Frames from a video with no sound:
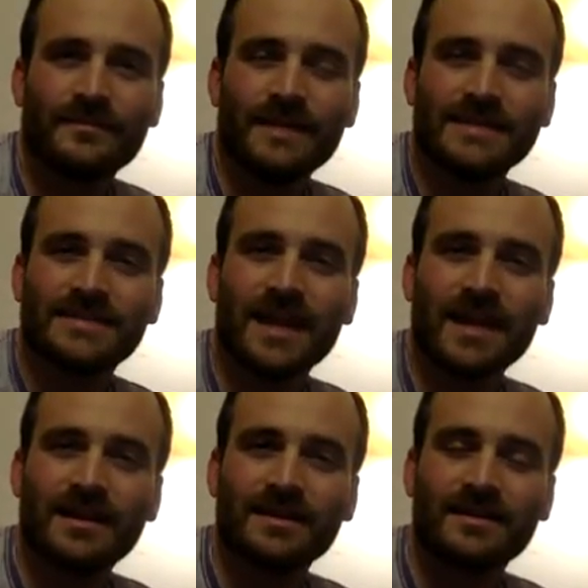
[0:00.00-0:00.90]
It's
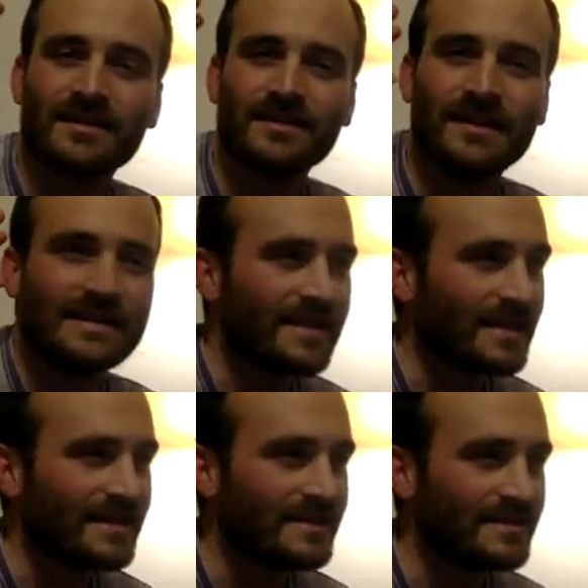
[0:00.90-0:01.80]
like
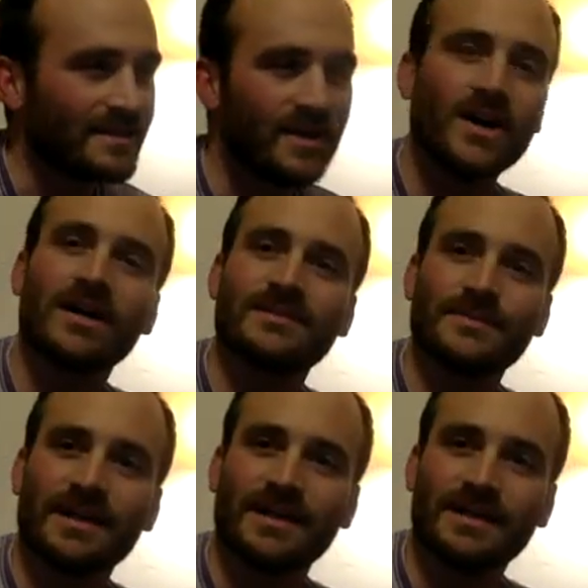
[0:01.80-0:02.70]
this
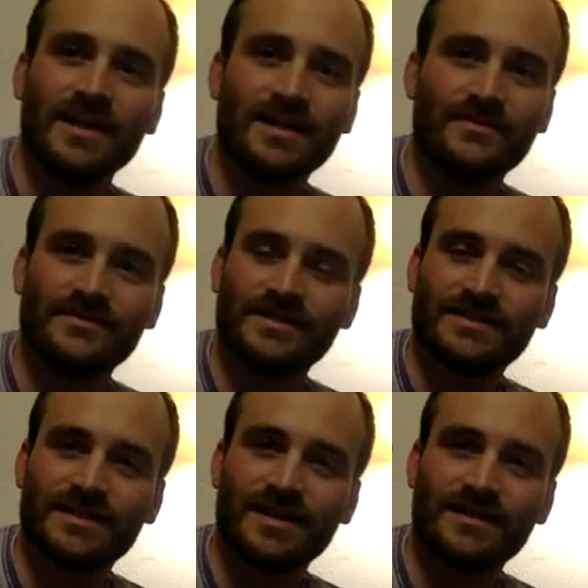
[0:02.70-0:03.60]
cosmic thing of
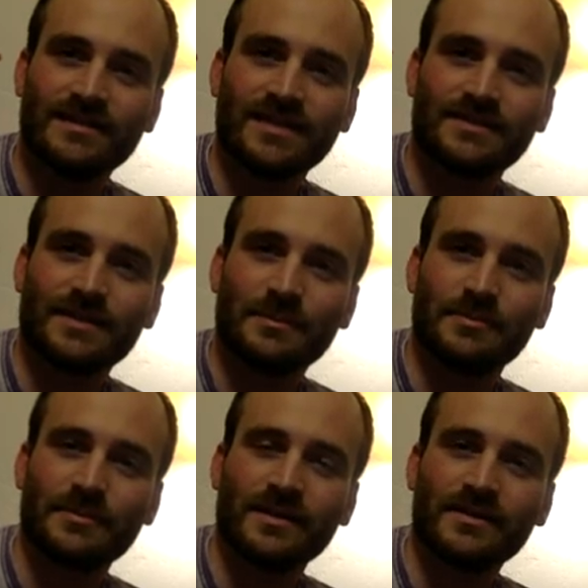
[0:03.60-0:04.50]
just like, that's my
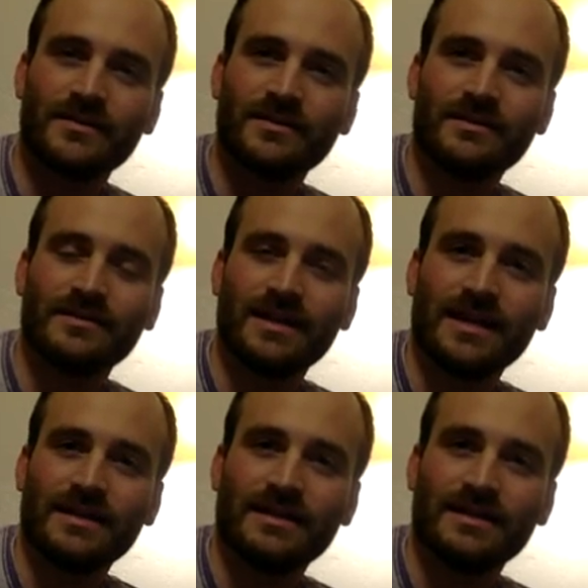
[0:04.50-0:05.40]
brother. And
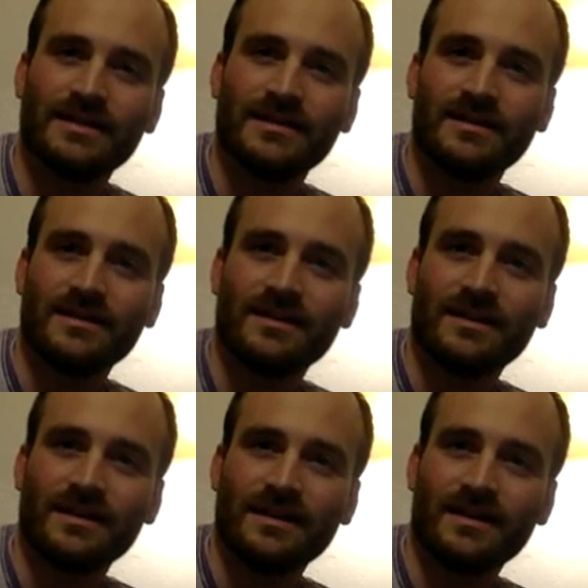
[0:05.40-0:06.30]
like
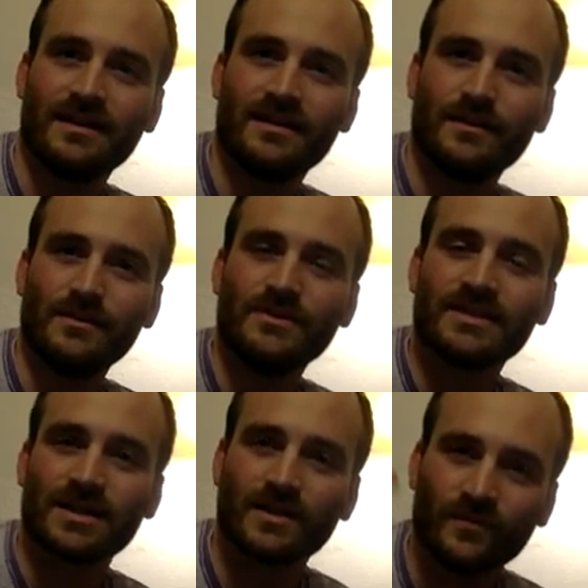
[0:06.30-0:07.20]
the
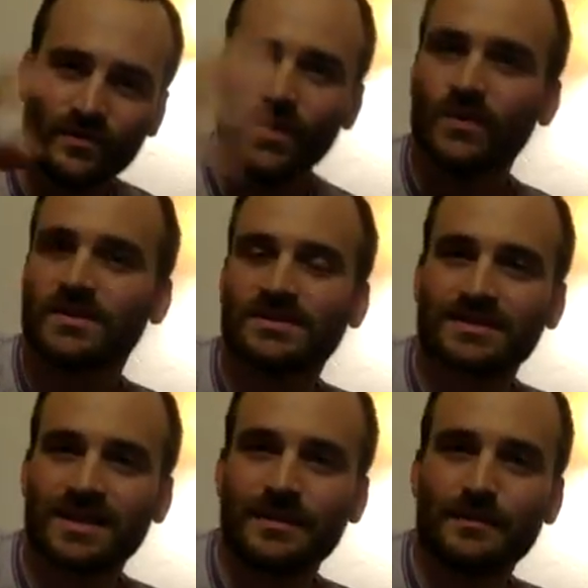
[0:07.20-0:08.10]
music evokes
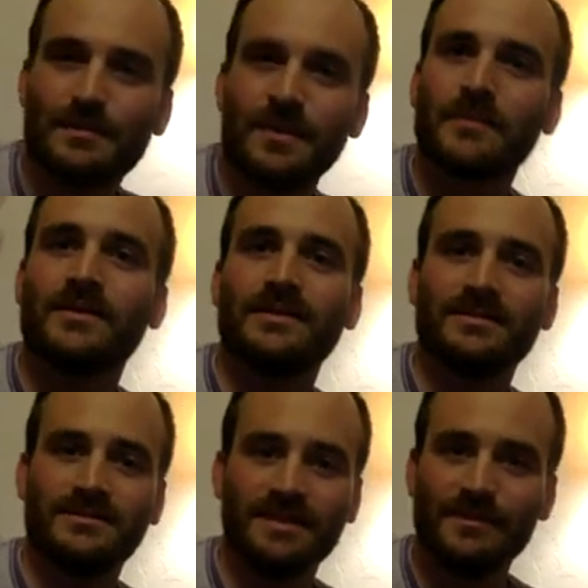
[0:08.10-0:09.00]
like
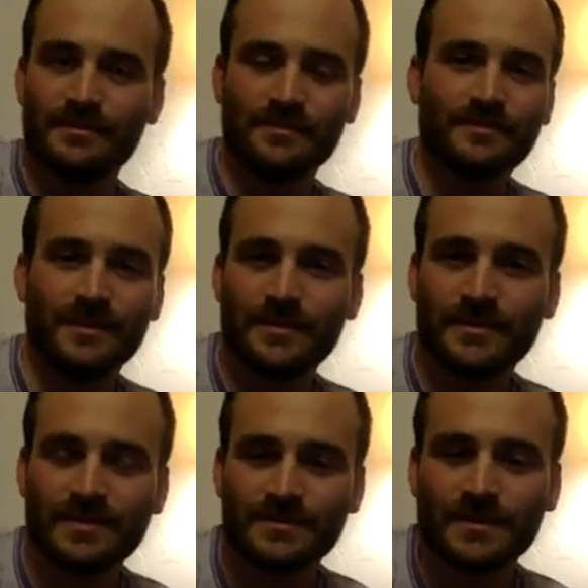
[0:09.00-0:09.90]
memories, deep memories.